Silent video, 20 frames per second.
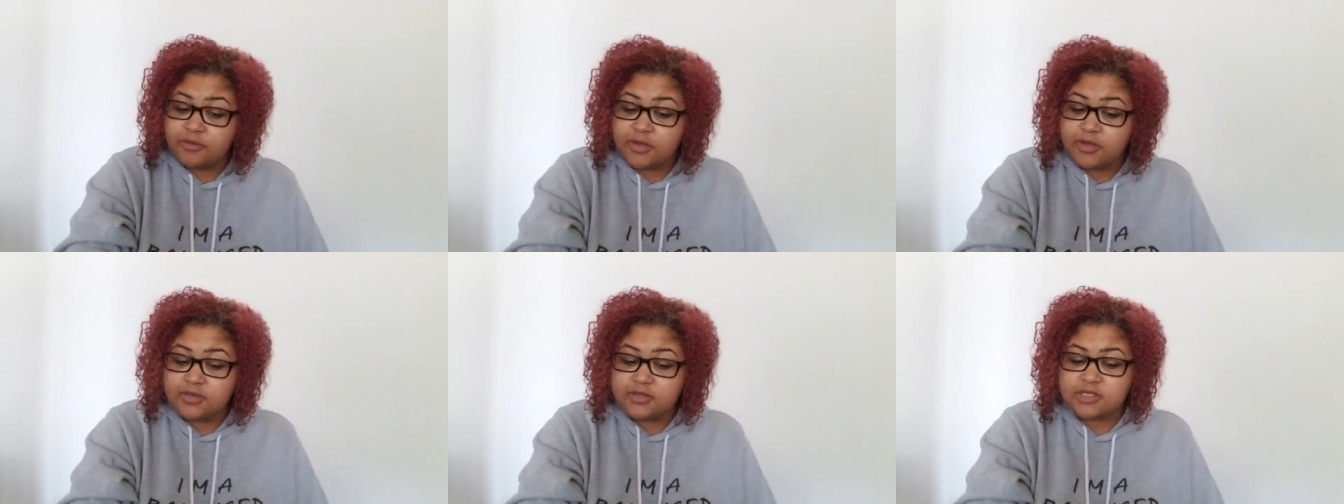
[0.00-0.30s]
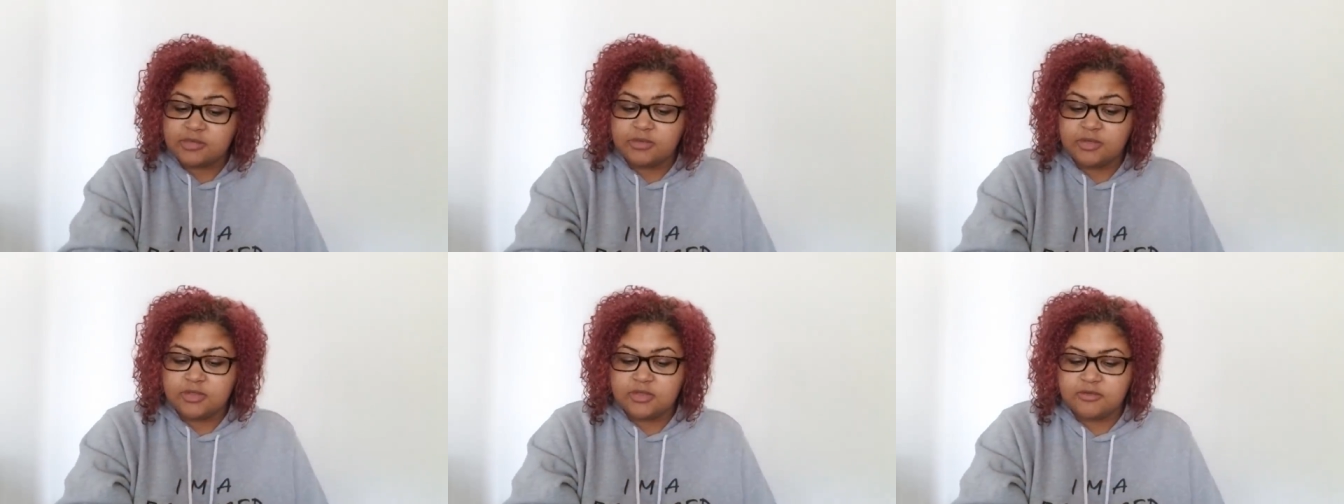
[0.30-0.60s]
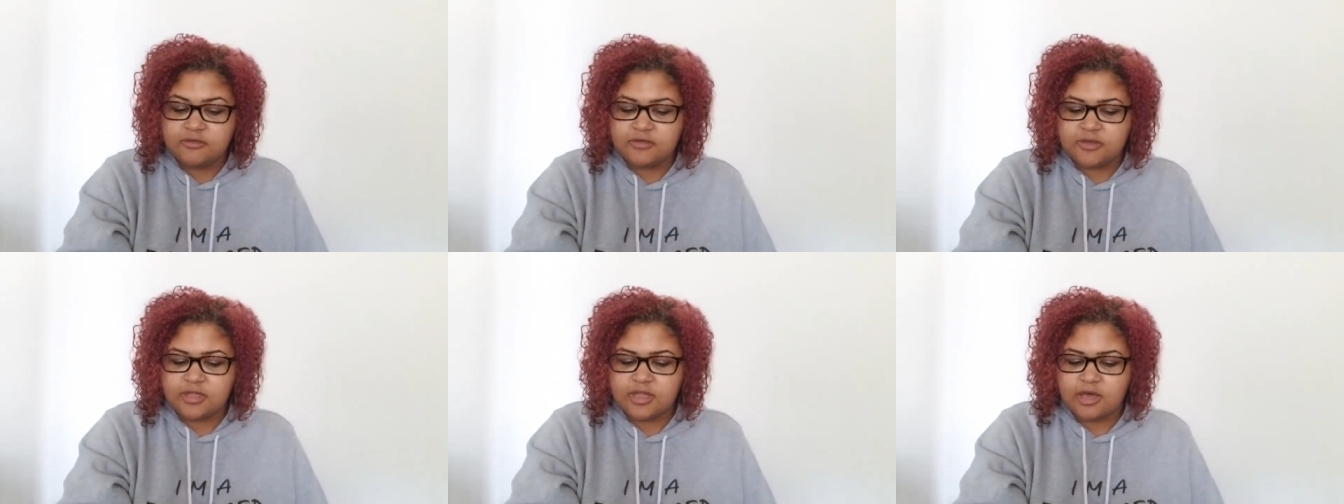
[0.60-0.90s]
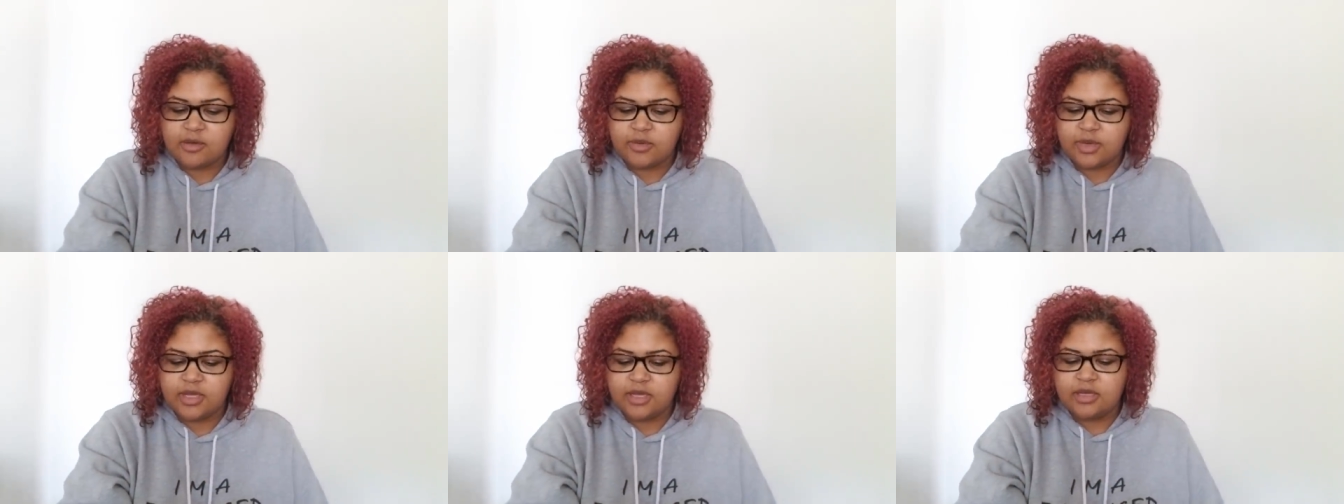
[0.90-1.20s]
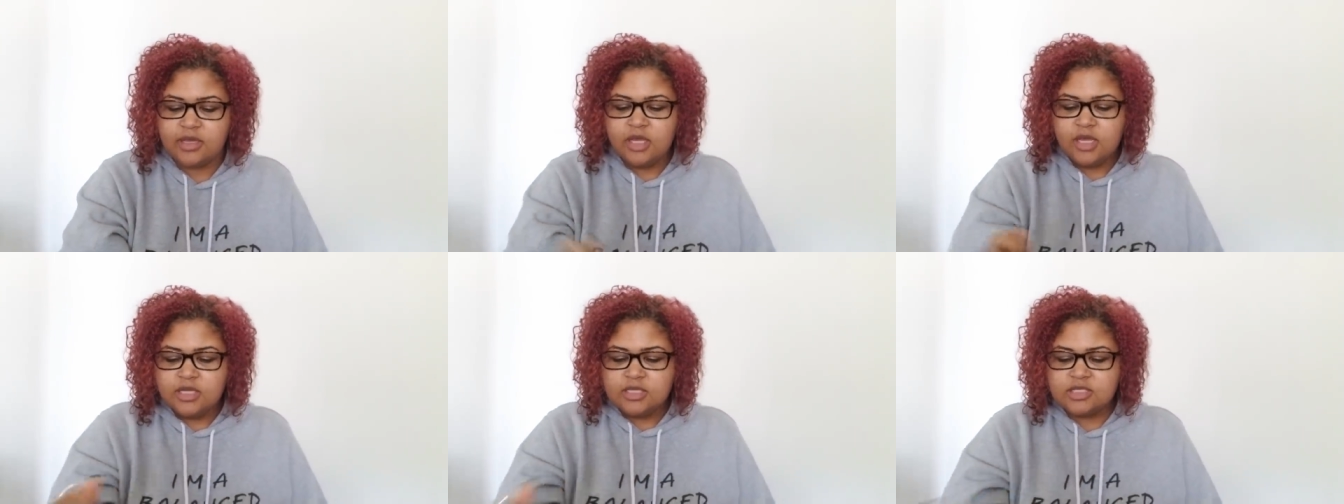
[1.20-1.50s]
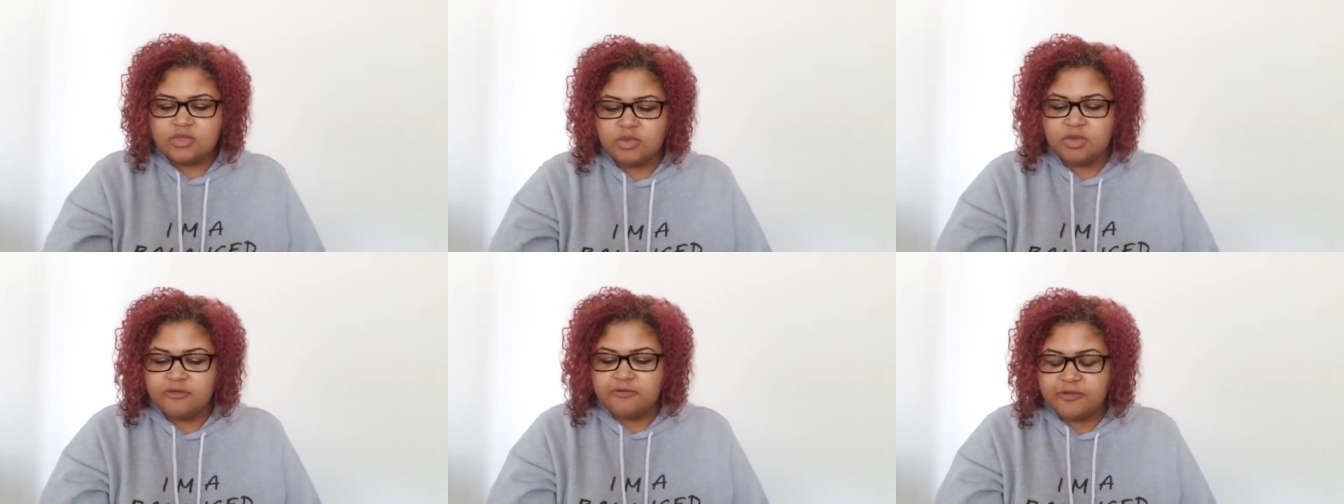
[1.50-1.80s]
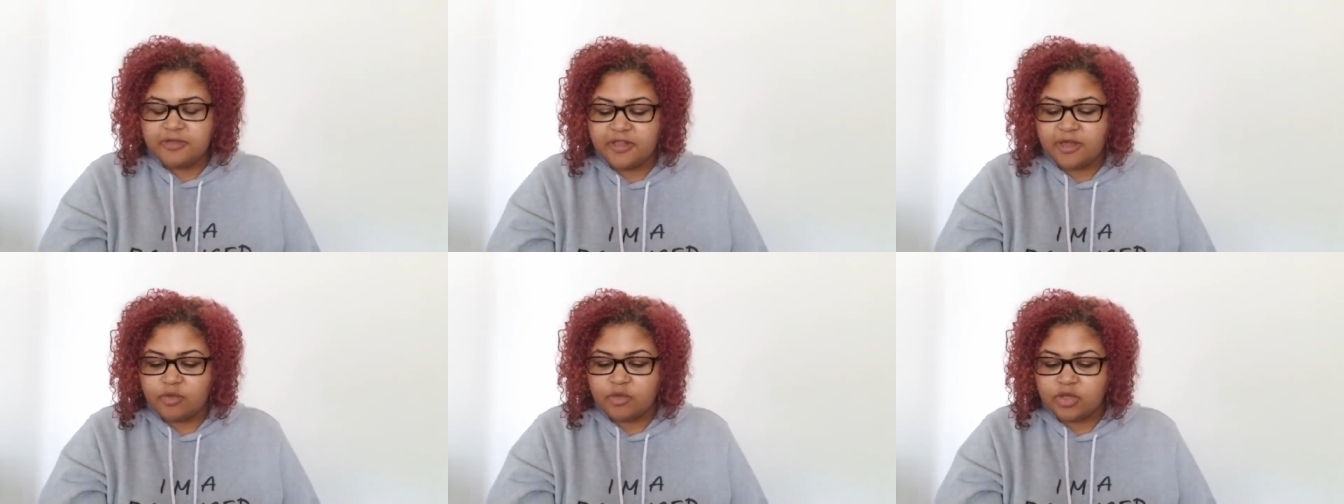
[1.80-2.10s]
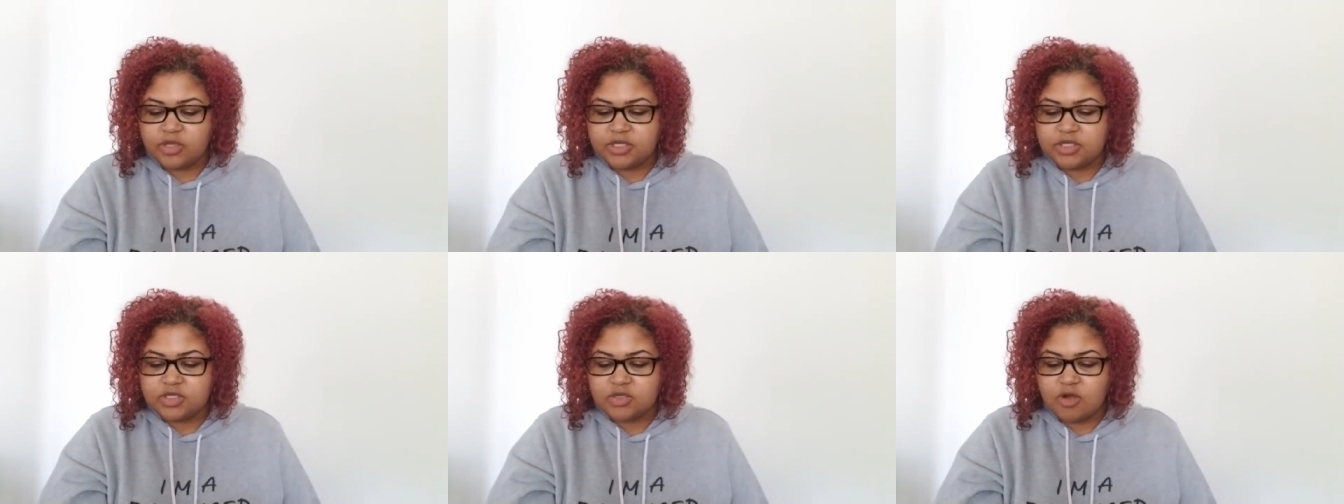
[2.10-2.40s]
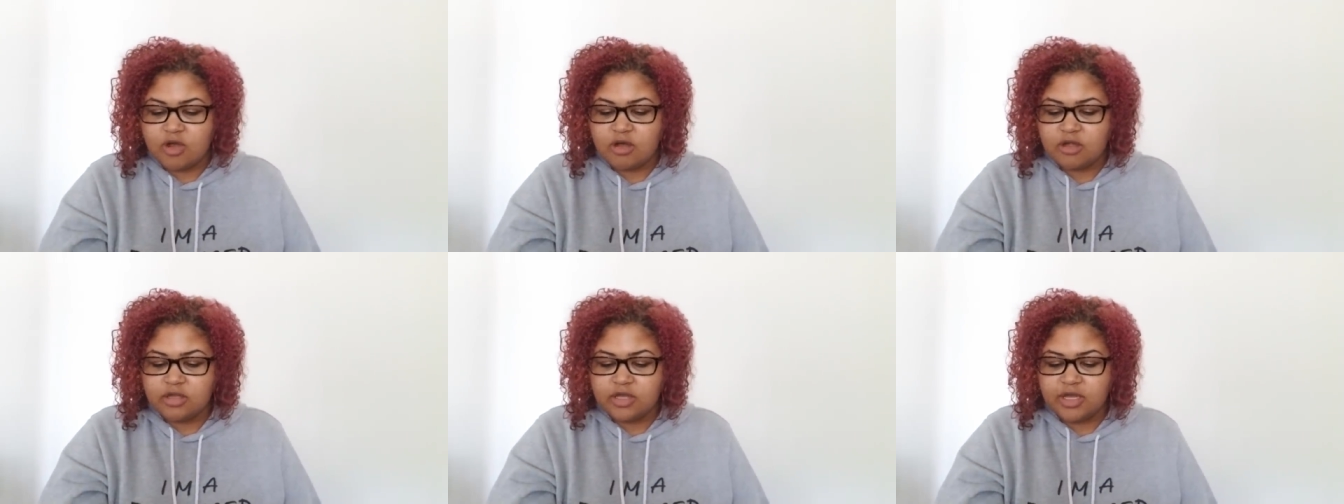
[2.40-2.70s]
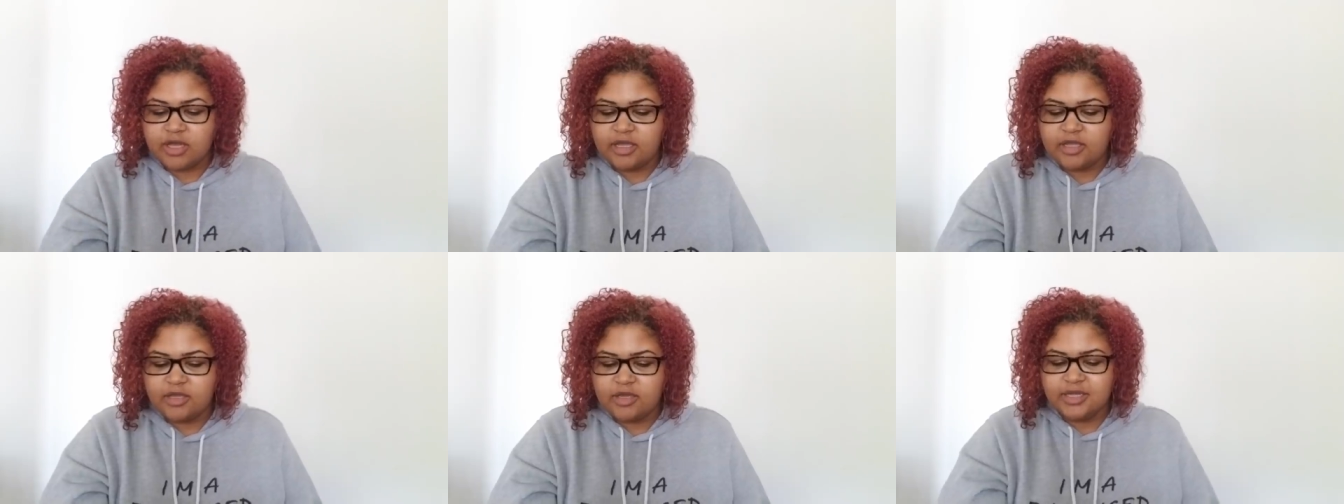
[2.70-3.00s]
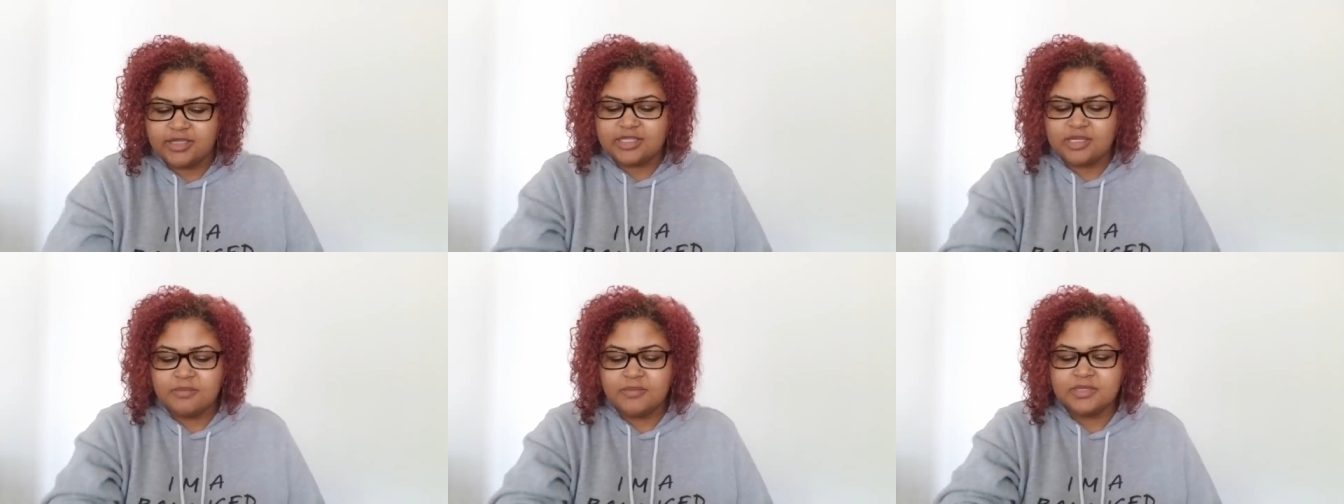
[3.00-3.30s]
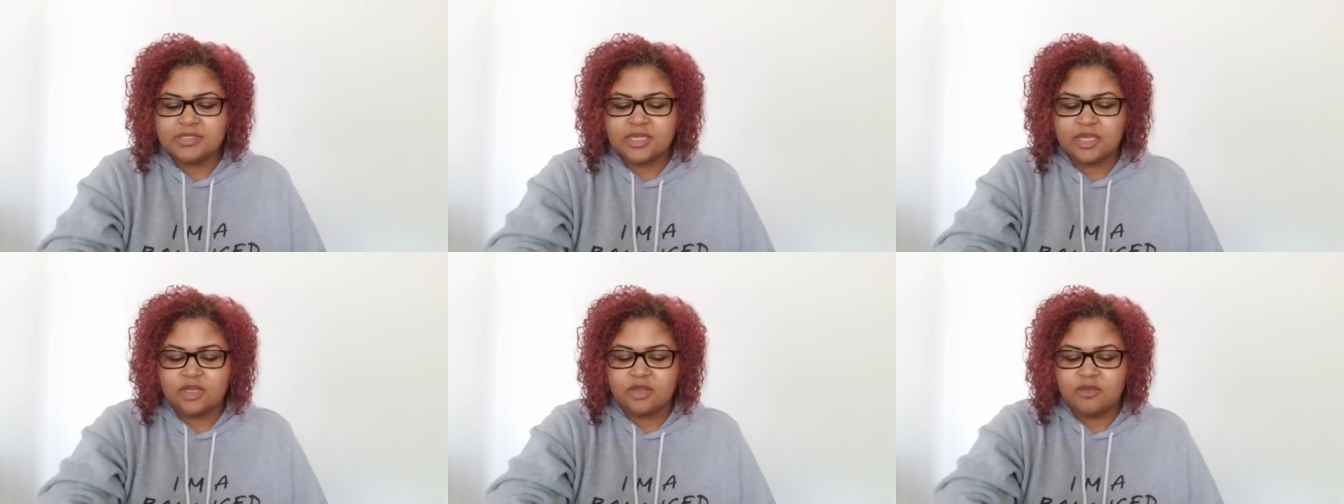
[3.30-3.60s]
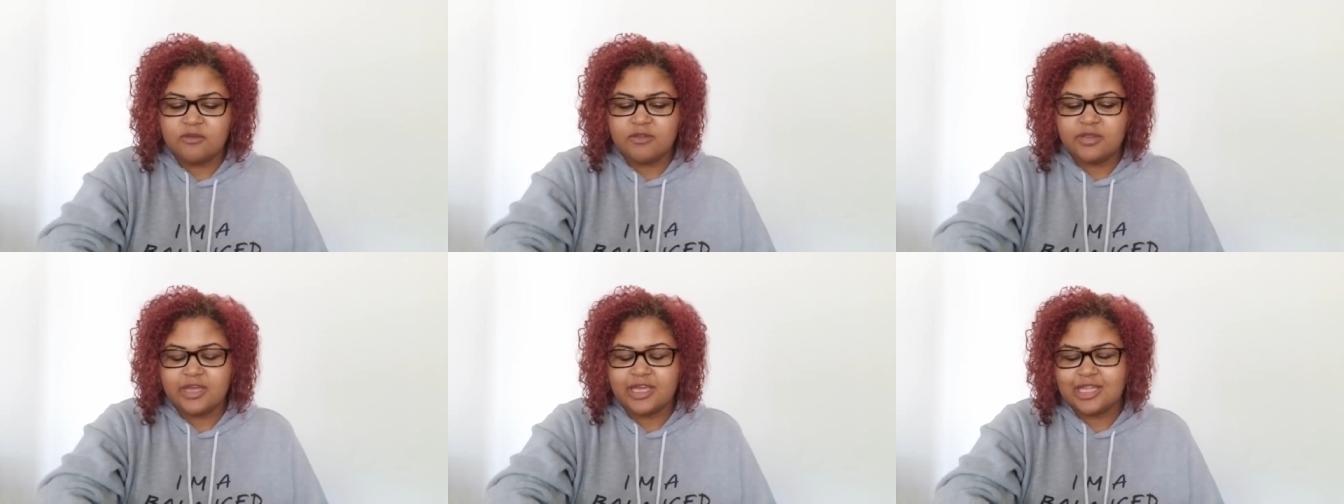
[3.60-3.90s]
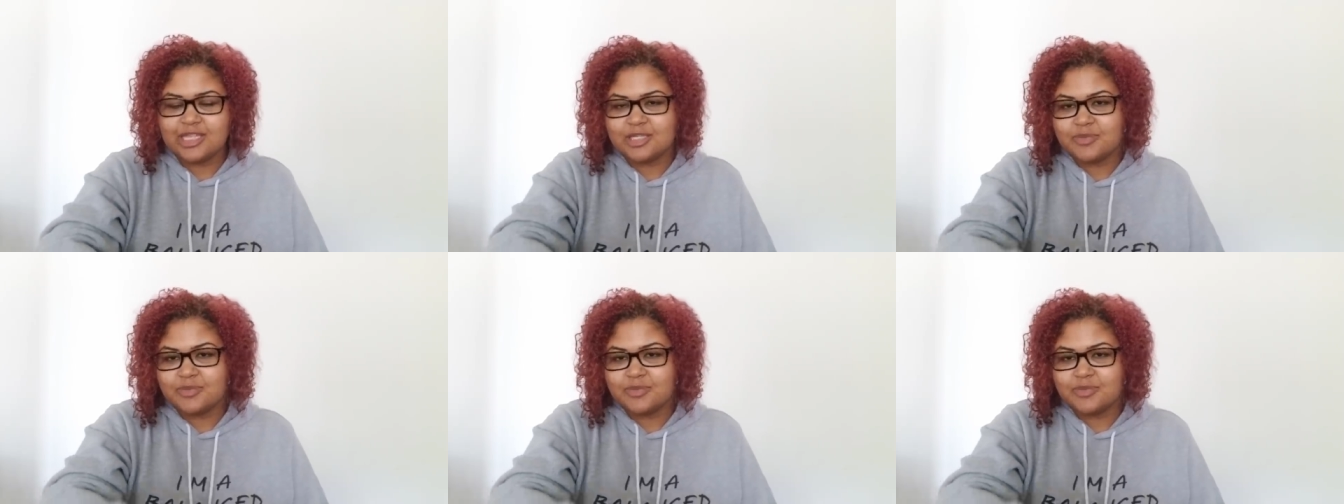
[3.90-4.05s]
you. Some of you do feel that way. Some of you feel that really strongly. It's almost like you look at this